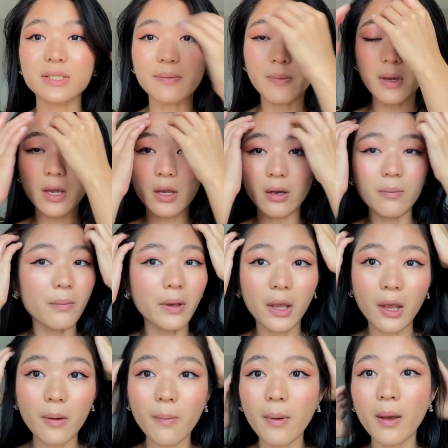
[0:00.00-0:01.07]
the makeup
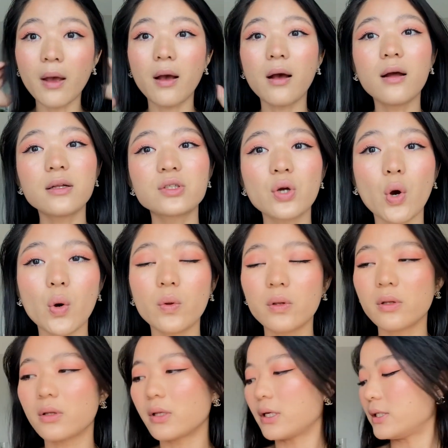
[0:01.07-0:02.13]
game
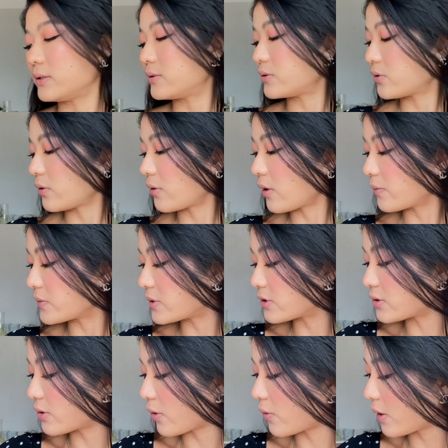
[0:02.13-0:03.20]
totally, so I'm
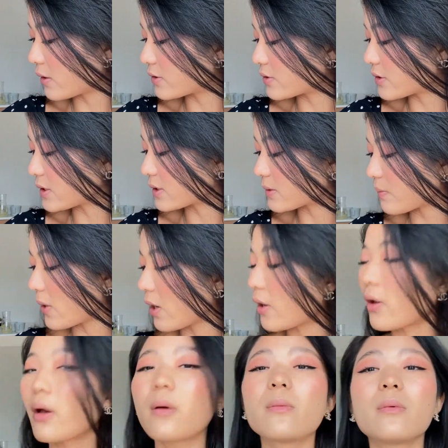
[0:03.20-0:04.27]
so into this
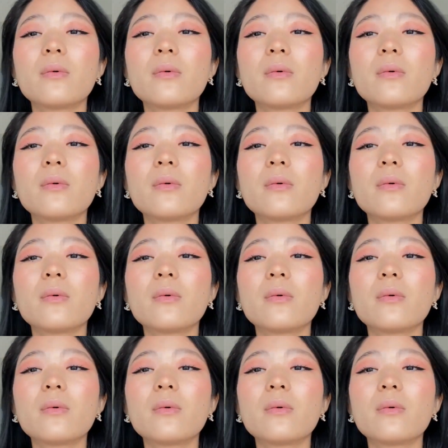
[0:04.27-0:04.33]
makeup.